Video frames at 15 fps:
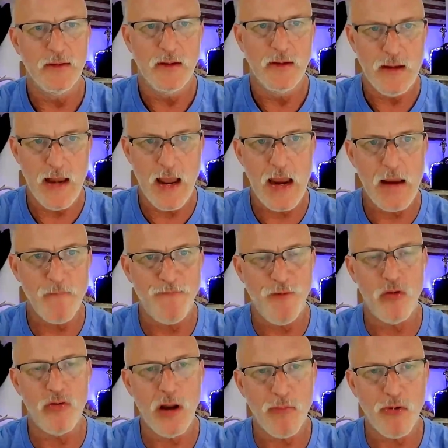name,
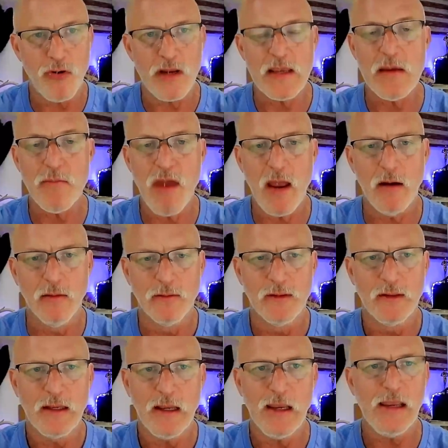phone number, email.
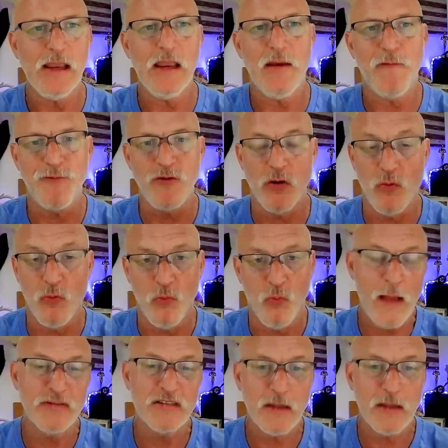If your
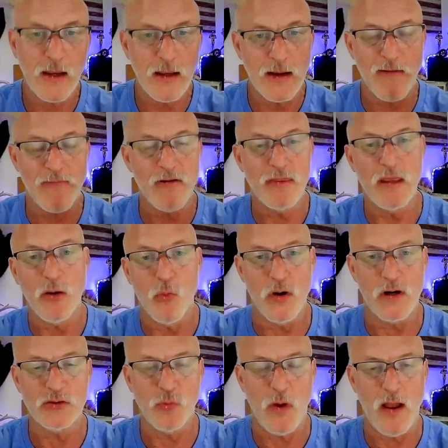website and everything
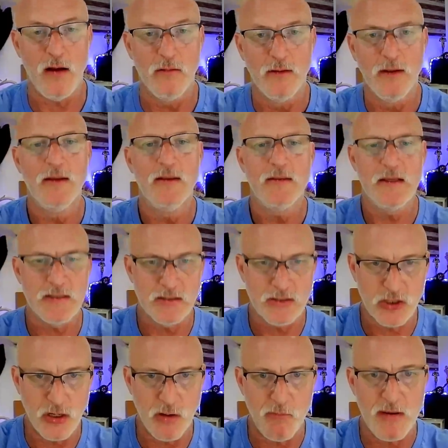works well, this is
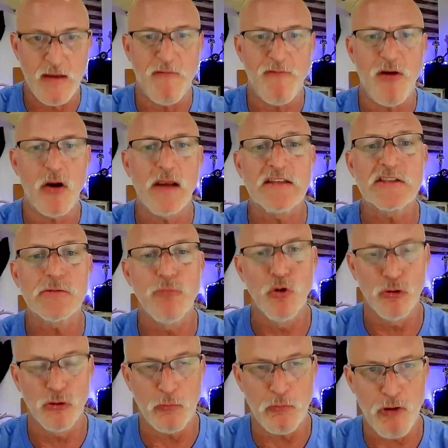going to be a very
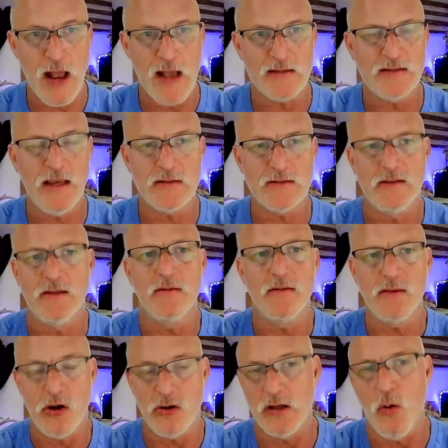smooth process and
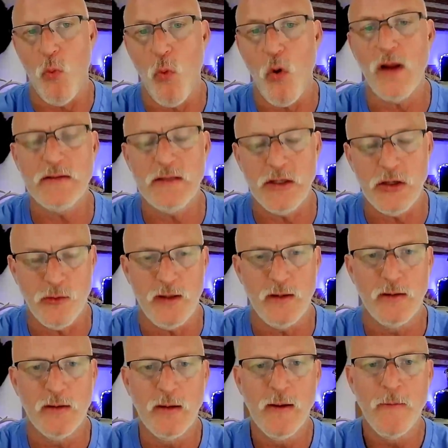they're going to want to do it.
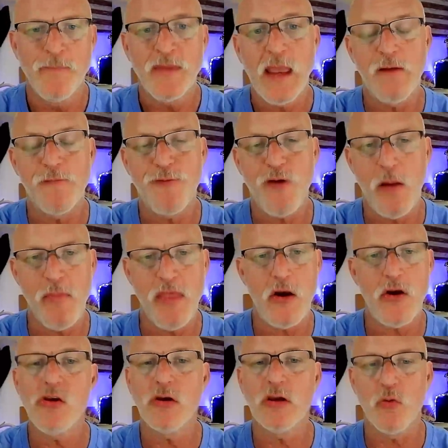And from
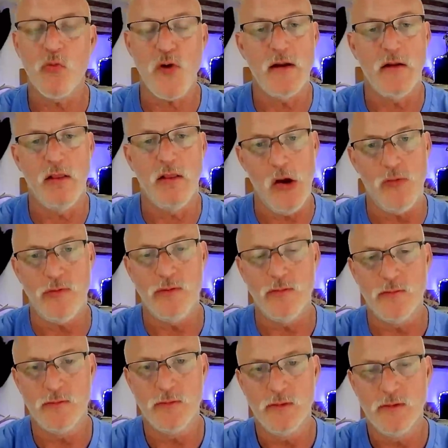there, you can write a loan.
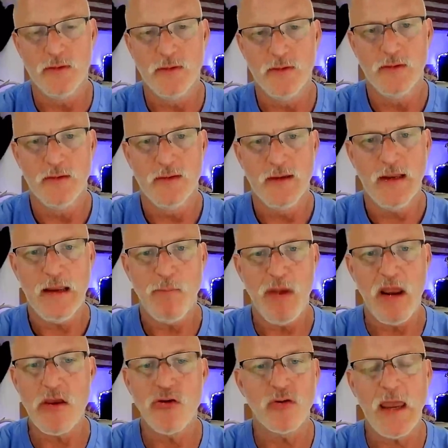
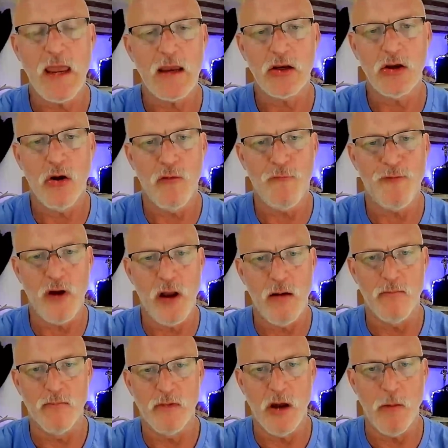But you can't go
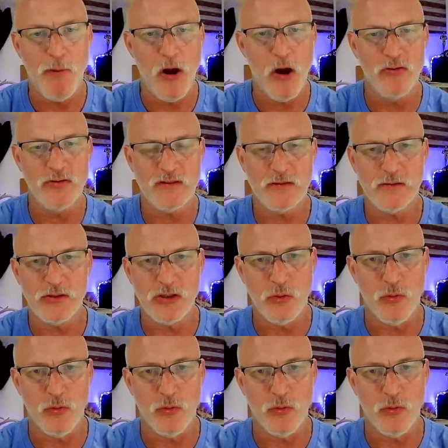from a post to a